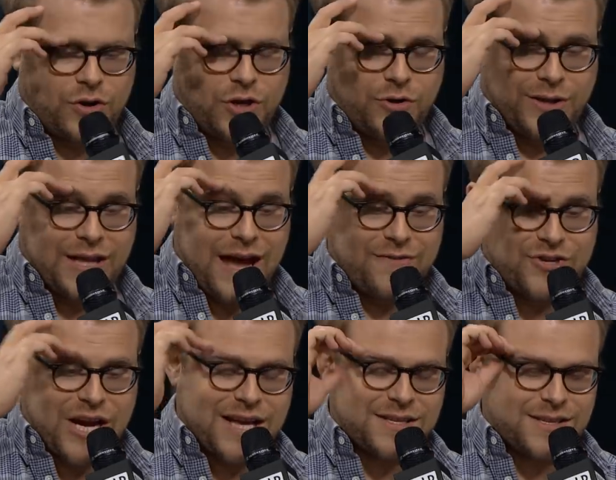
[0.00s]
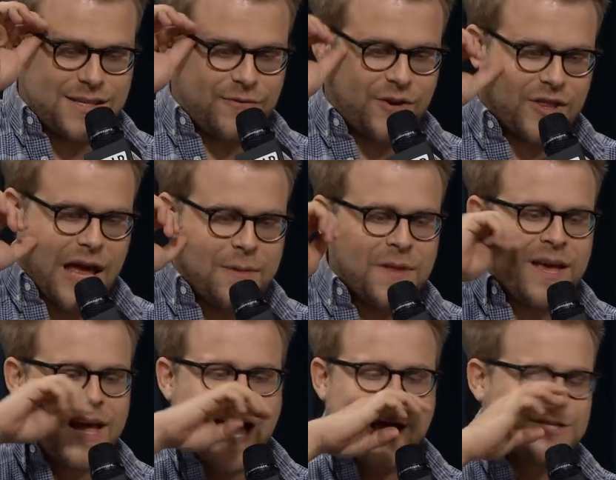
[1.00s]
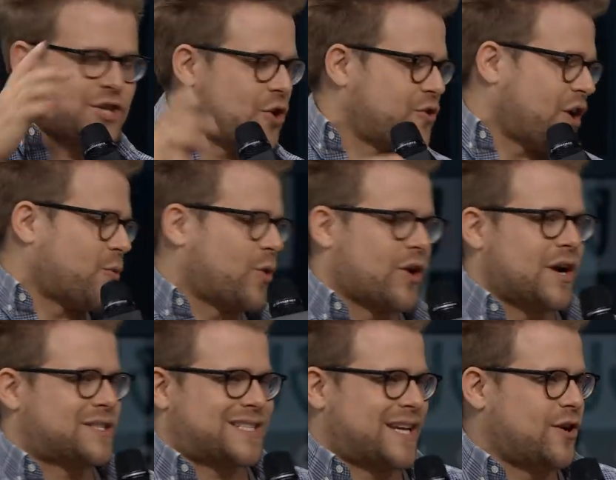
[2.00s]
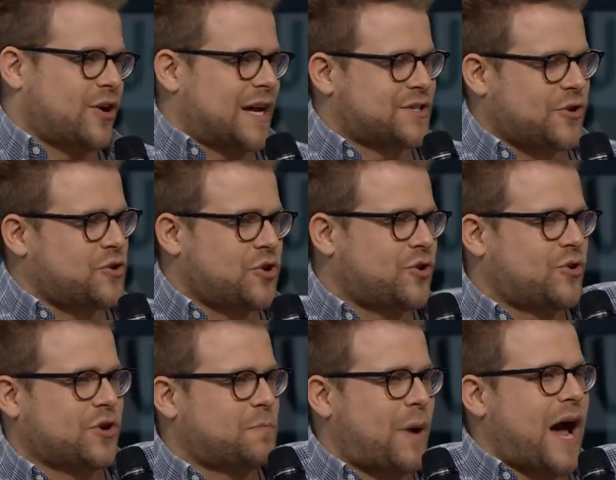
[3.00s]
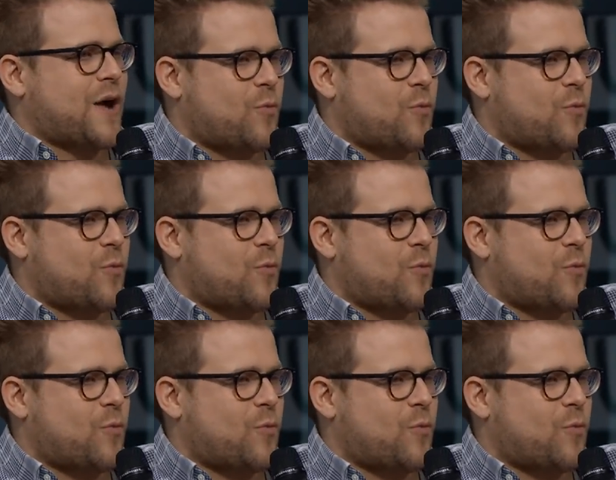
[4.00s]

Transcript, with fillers: you know, in live chats and stuff like that, as though there were a single, as though you could buy